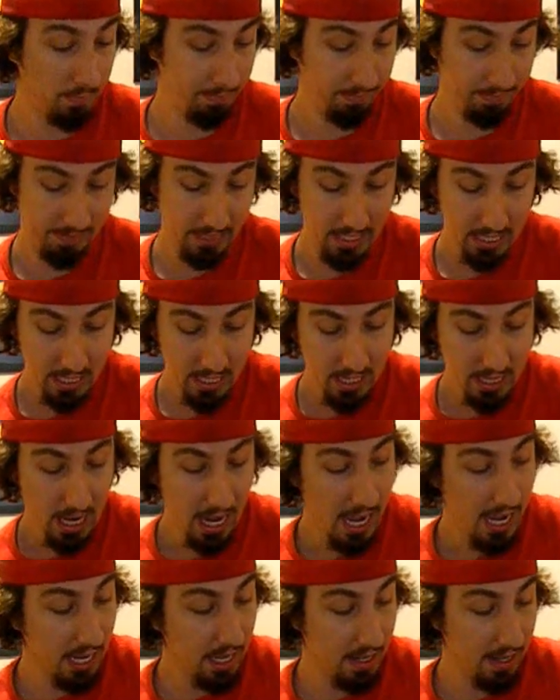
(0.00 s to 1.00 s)
No.
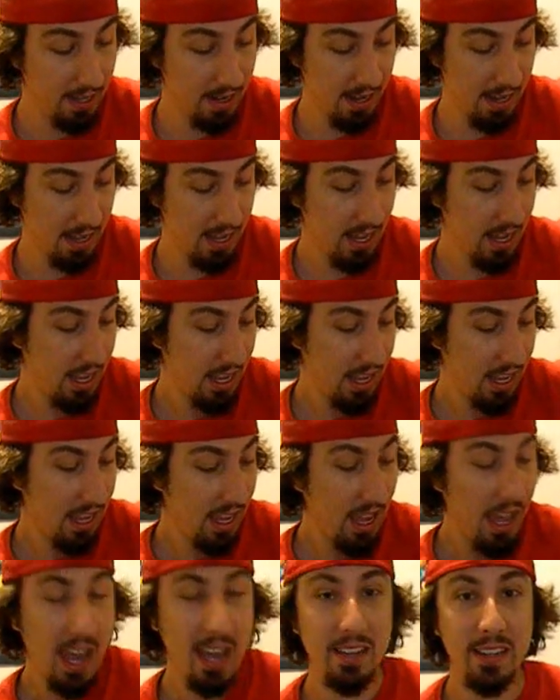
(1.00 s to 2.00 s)

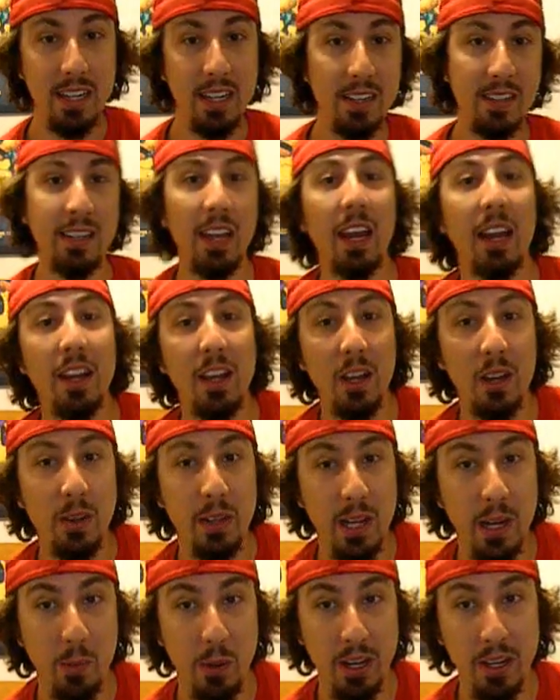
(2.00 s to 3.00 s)
I said a second
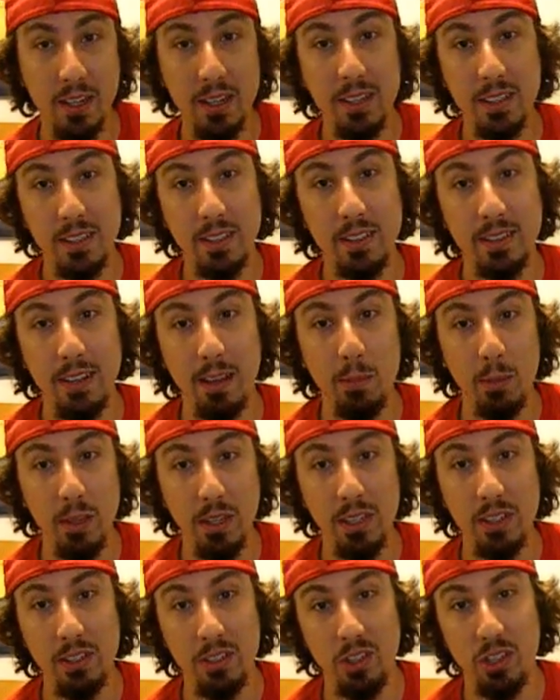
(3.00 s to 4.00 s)
ago that I wanted to
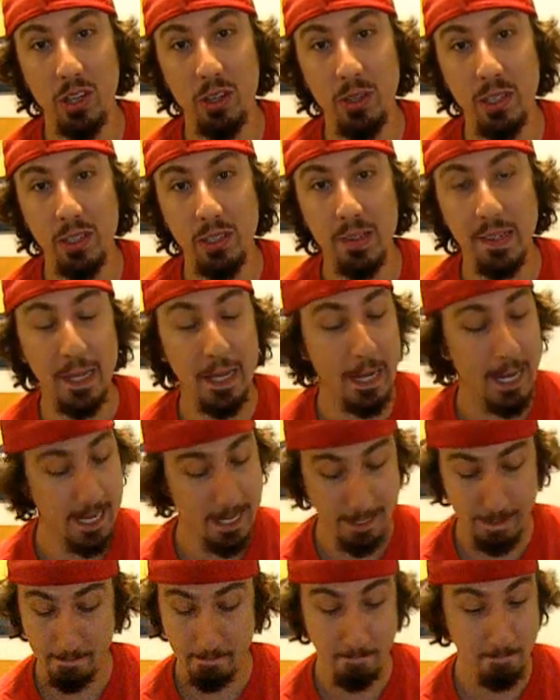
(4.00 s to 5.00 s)
disassemble this and show it to you
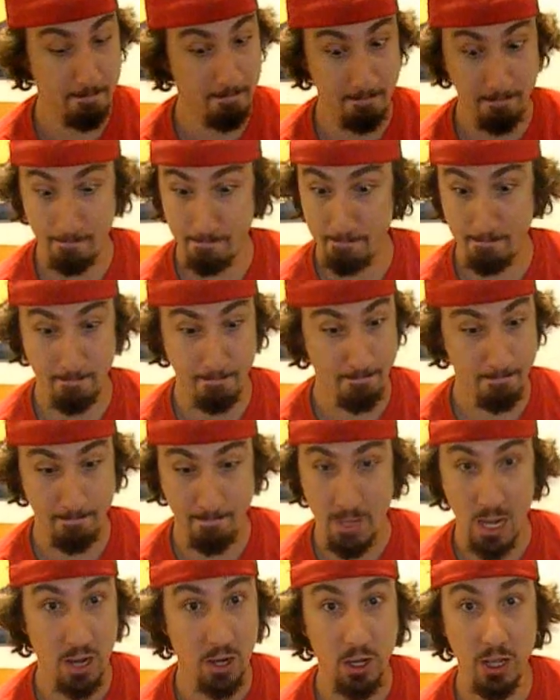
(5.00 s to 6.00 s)
guys.
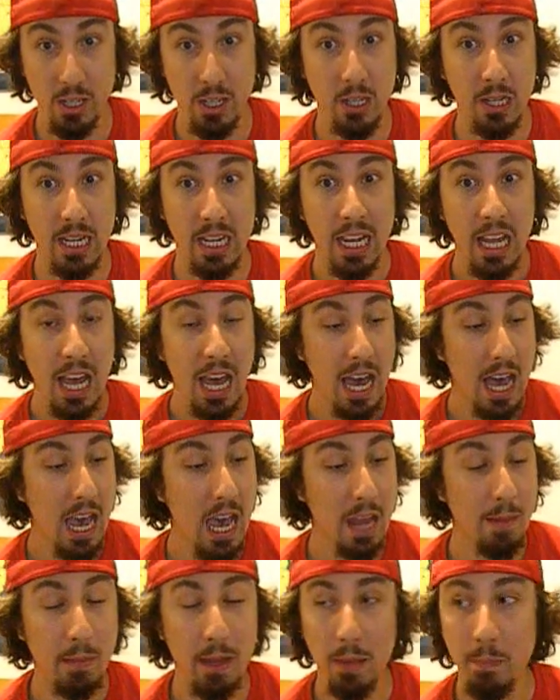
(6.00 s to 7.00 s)
Couldn't do it.
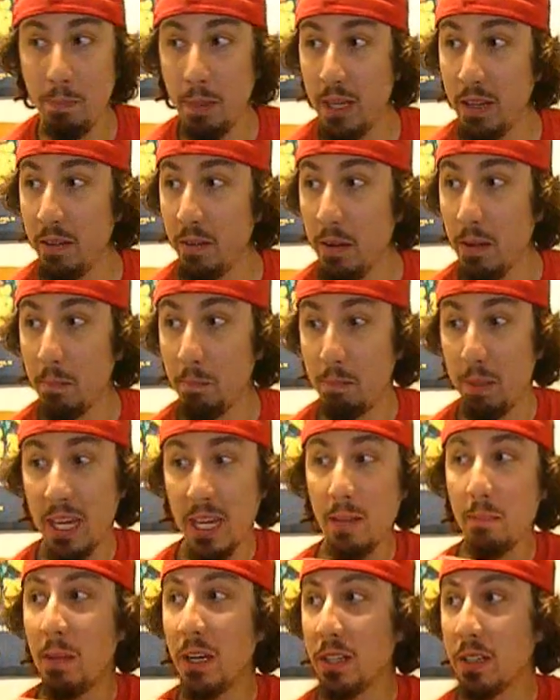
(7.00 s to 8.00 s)
I had my
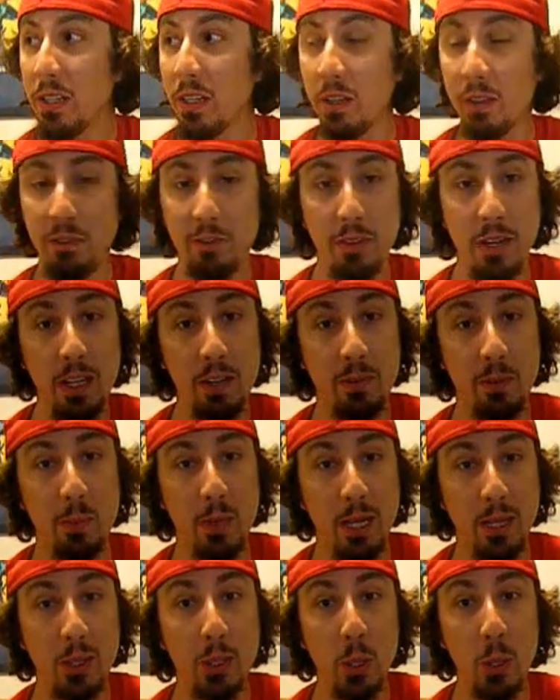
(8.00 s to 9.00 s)
big muscular
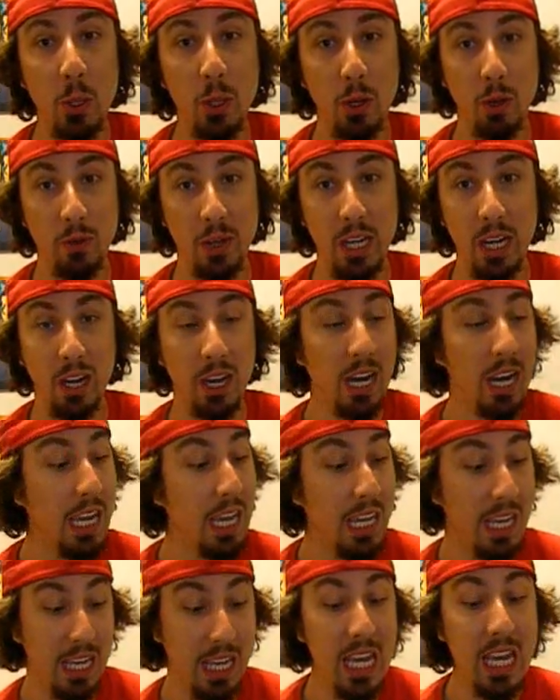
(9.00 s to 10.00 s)
friend from next door over here.
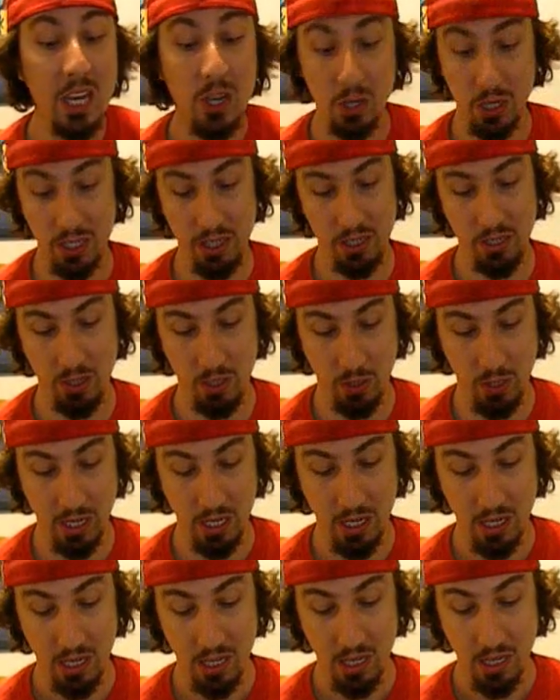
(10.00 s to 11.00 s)
He couldn't
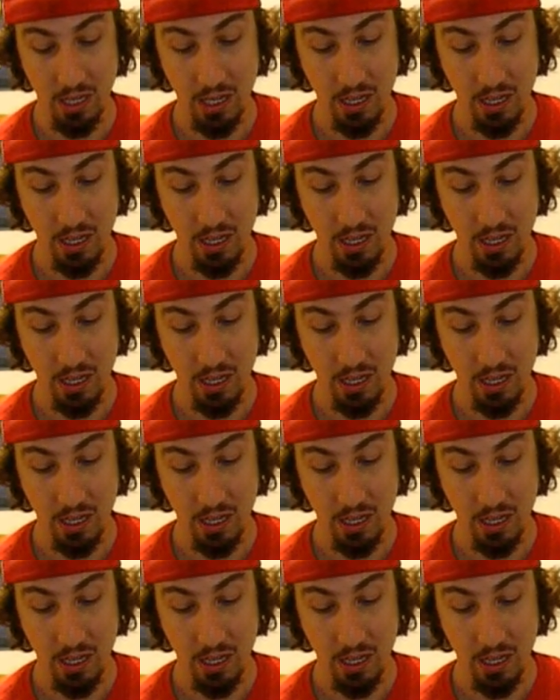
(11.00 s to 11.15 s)
do it.